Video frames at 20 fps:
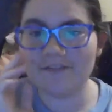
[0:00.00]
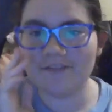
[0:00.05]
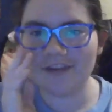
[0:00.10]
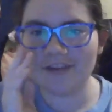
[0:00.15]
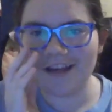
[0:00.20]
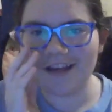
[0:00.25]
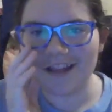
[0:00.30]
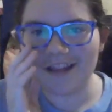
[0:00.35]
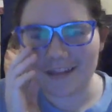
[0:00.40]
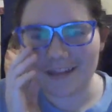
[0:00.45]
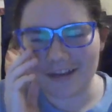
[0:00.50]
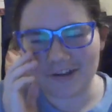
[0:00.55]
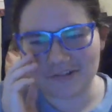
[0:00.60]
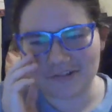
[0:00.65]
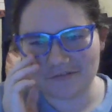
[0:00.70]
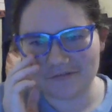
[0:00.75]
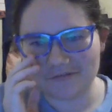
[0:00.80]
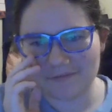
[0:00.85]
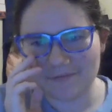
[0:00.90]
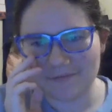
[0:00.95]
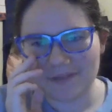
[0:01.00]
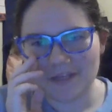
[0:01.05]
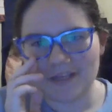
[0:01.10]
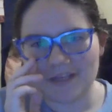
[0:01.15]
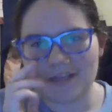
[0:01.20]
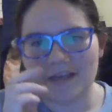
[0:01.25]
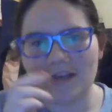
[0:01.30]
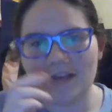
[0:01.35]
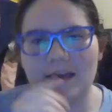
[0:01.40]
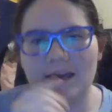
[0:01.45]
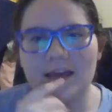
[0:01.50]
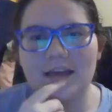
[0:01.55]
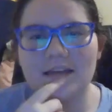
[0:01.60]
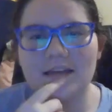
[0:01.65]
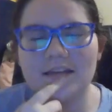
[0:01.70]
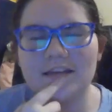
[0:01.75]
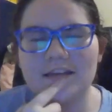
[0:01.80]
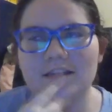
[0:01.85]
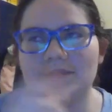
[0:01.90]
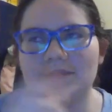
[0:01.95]
alone,
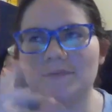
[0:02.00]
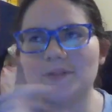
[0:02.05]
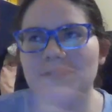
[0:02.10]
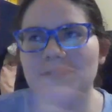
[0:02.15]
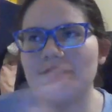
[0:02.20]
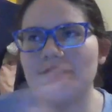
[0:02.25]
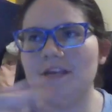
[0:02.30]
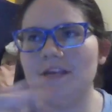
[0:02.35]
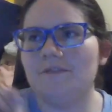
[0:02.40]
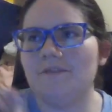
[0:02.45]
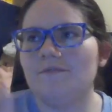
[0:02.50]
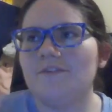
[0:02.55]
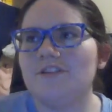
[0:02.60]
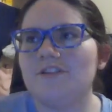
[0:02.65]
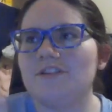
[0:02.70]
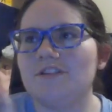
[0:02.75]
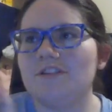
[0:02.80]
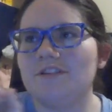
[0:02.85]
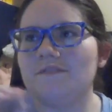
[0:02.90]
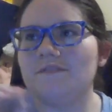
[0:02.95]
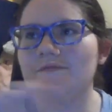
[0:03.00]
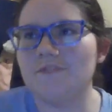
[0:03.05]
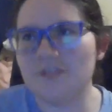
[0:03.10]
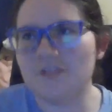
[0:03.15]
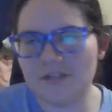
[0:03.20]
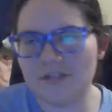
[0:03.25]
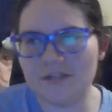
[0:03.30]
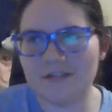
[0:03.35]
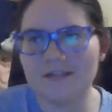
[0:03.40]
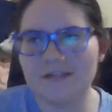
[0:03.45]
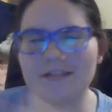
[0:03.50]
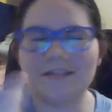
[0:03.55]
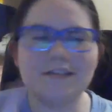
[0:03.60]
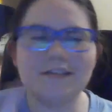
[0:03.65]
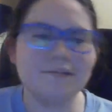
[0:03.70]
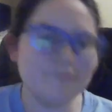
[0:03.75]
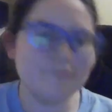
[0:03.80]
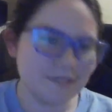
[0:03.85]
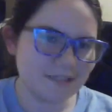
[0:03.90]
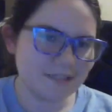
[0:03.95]
and he's been seeing visions of Jean because
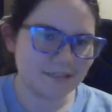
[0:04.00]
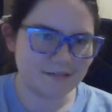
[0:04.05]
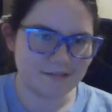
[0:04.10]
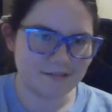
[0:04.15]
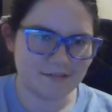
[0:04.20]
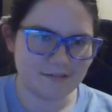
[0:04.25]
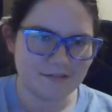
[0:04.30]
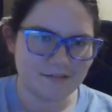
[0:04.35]
he's missing her.